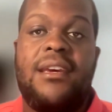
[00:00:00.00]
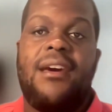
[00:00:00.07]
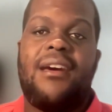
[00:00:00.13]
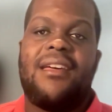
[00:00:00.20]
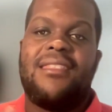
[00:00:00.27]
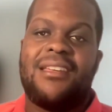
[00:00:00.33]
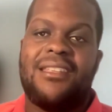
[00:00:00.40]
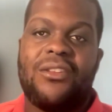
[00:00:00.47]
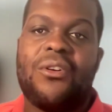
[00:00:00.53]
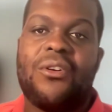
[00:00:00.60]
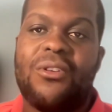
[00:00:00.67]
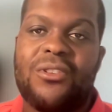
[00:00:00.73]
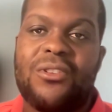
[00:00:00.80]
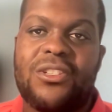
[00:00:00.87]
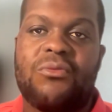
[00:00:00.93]
And then
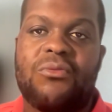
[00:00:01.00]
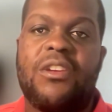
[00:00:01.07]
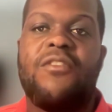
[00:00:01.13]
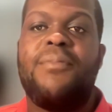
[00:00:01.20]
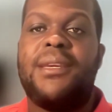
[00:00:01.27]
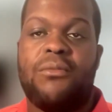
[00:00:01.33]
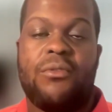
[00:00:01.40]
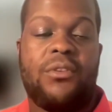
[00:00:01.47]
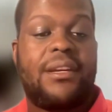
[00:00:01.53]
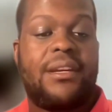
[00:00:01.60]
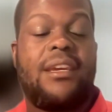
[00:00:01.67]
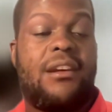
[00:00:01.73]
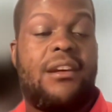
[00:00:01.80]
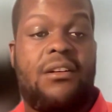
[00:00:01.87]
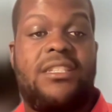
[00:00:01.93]
those, we've been
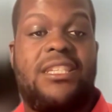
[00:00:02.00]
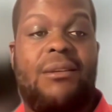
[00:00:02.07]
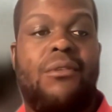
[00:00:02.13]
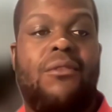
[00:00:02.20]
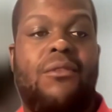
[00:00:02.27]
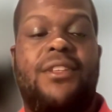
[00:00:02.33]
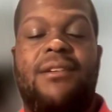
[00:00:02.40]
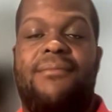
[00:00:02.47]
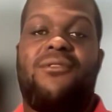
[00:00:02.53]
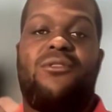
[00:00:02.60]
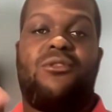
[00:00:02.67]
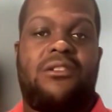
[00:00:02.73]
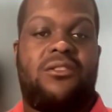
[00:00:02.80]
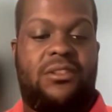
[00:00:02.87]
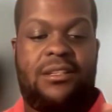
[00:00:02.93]
working on some of them
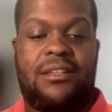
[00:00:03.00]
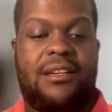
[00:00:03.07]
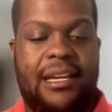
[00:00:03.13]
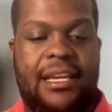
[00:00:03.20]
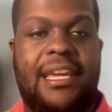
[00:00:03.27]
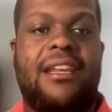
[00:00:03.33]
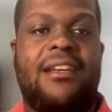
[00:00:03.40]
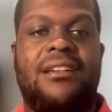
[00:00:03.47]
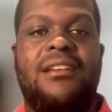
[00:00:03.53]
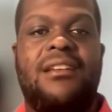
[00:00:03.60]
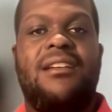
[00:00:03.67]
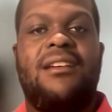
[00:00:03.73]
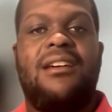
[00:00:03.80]
to actually, again,